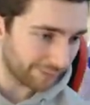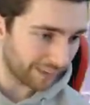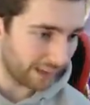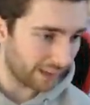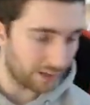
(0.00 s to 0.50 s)

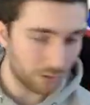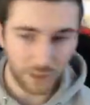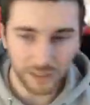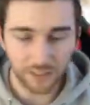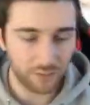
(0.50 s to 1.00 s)
Uh,
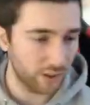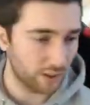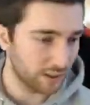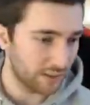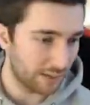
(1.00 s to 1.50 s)
Almighty, I've already
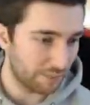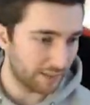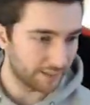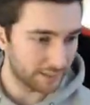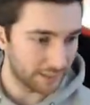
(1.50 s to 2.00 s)
answered that, man.
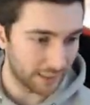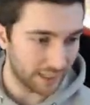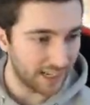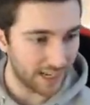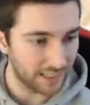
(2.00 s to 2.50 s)
So he
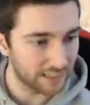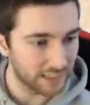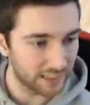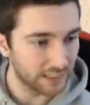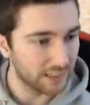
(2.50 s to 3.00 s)
clearly ain't listening.